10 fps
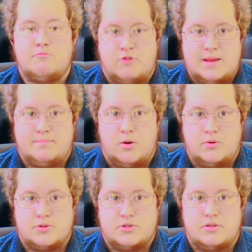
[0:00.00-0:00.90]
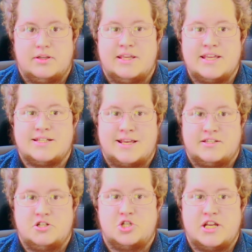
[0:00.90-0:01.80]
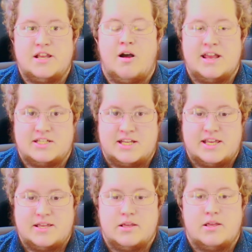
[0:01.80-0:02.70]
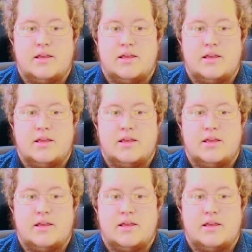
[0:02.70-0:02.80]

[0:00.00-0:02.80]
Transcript: repos, Git as in Git.